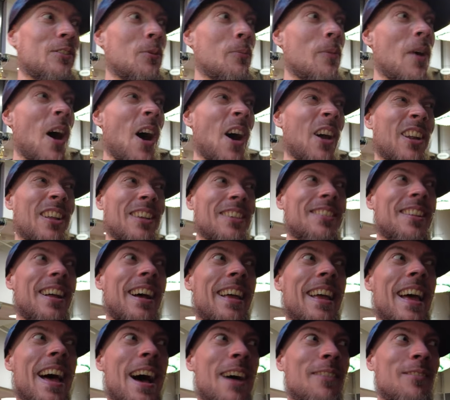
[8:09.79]
To be honest,
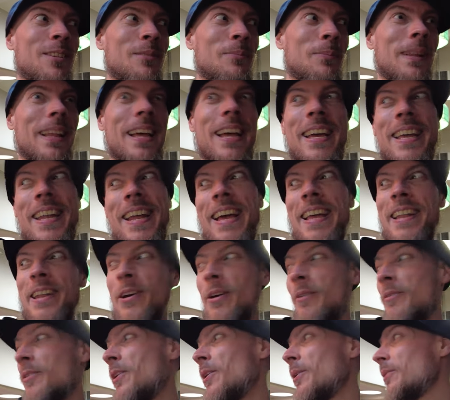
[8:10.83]
I haven't played any
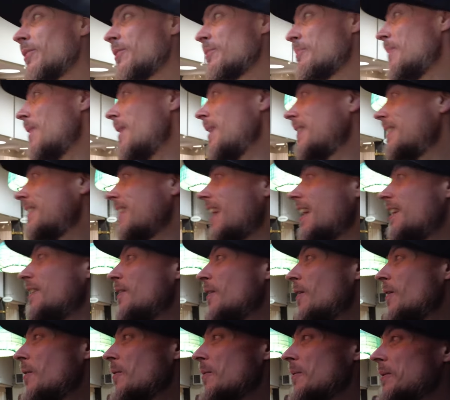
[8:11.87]
of those, but I
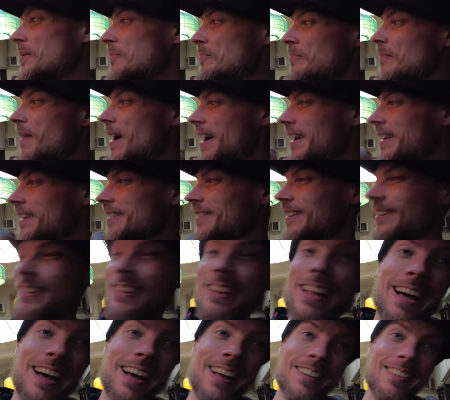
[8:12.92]
know
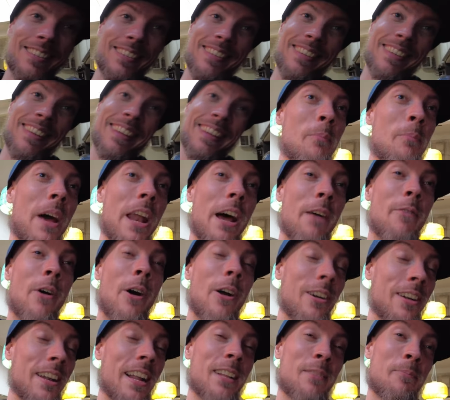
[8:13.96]
Michael has. But I've
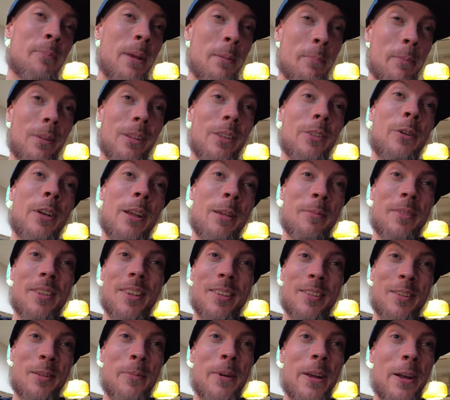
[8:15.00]
heard that Pinball Dreams
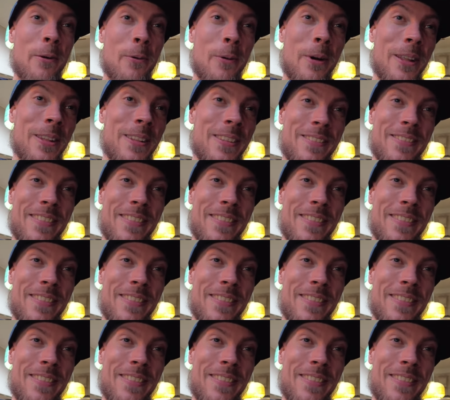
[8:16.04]
is the better one.